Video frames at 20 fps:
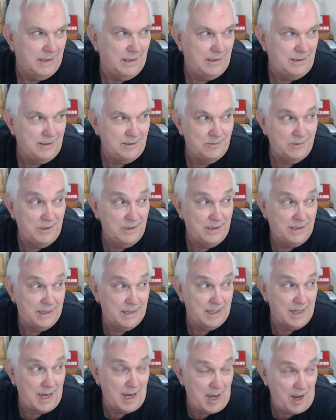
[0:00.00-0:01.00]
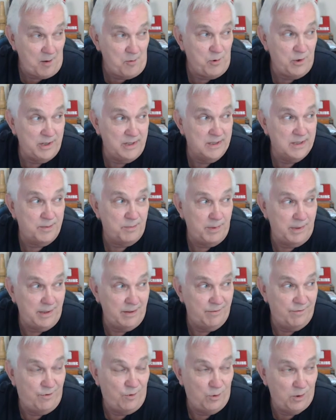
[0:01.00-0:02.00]
I know one thing. I wouldn't
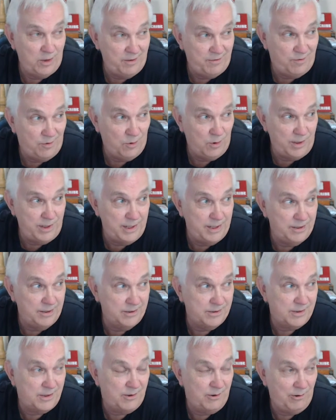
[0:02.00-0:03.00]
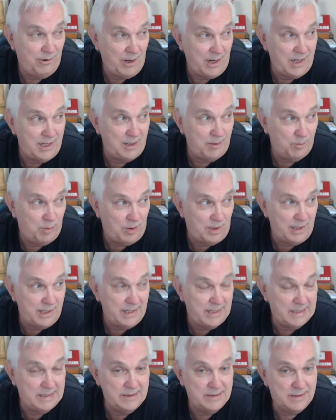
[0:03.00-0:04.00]
spend 44 years creating
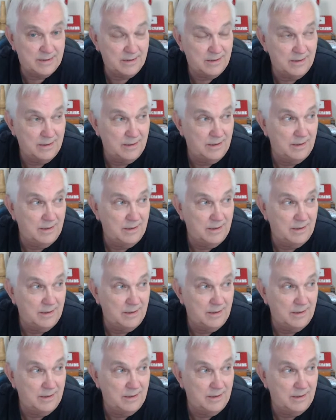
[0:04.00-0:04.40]
plans